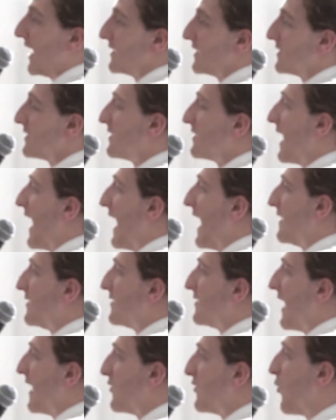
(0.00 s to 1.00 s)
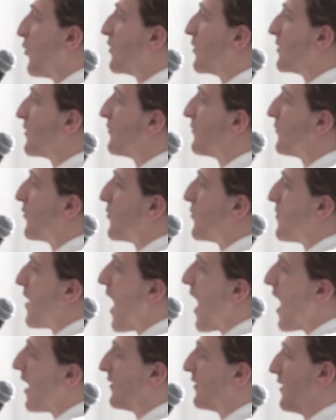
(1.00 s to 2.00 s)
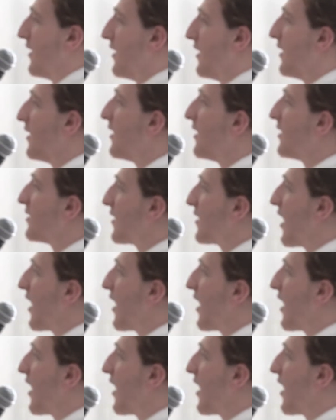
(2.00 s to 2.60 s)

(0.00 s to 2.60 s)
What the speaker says: gas and oil from other